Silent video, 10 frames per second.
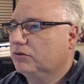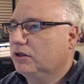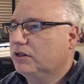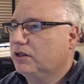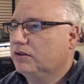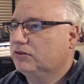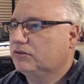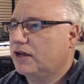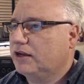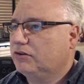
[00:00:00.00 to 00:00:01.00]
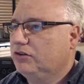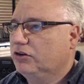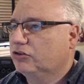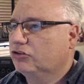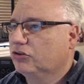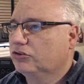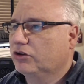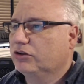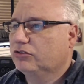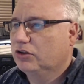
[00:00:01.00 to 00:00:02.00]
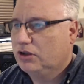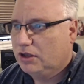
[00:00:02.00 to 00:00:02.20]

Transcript: and then the status here shows us